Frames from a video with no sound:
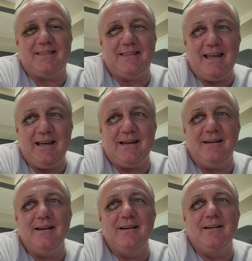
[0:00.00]

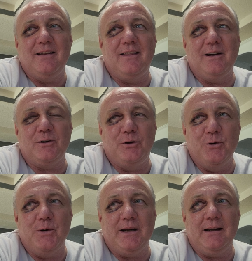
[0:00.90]
think they're
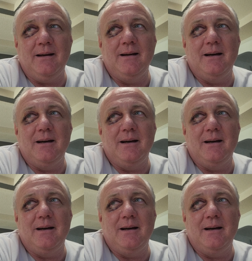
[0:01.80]
doing,